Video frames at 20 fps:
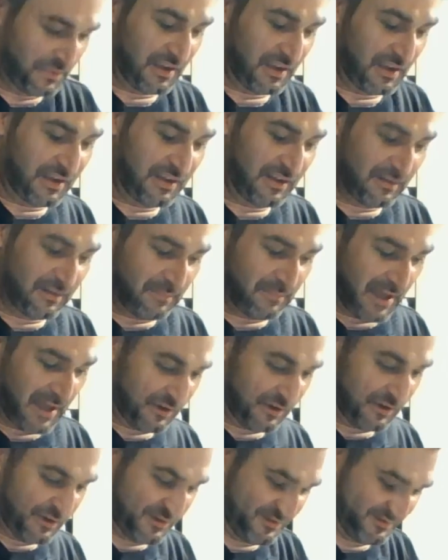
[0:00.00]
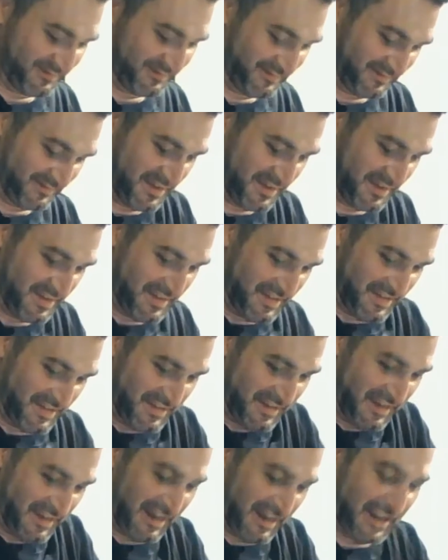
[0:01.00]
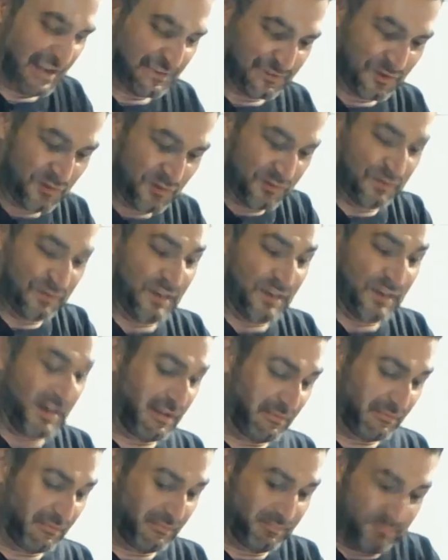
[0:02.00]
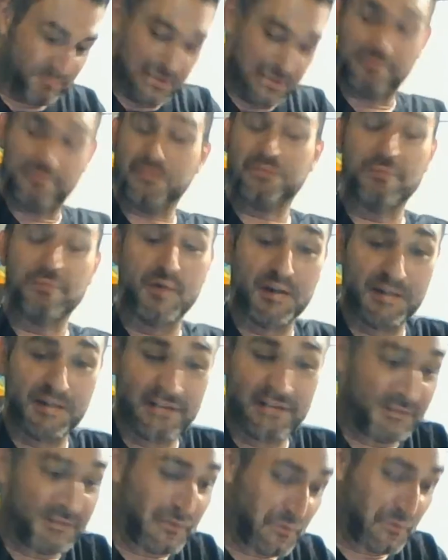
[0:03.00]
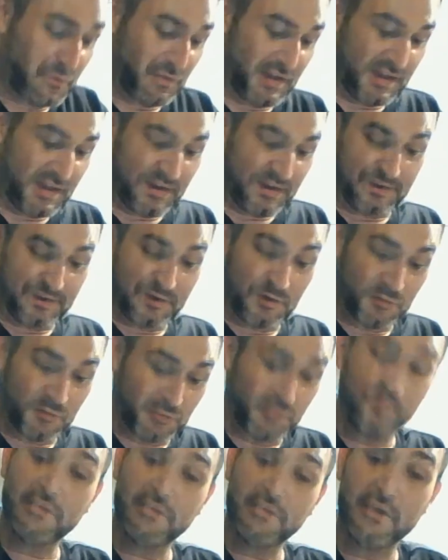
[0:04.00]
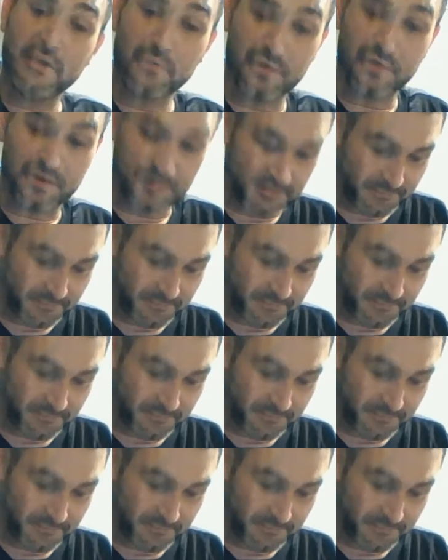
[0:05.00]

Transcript: It didn't matter. And I got to go to a lot of people's parties who I didn't know who they were.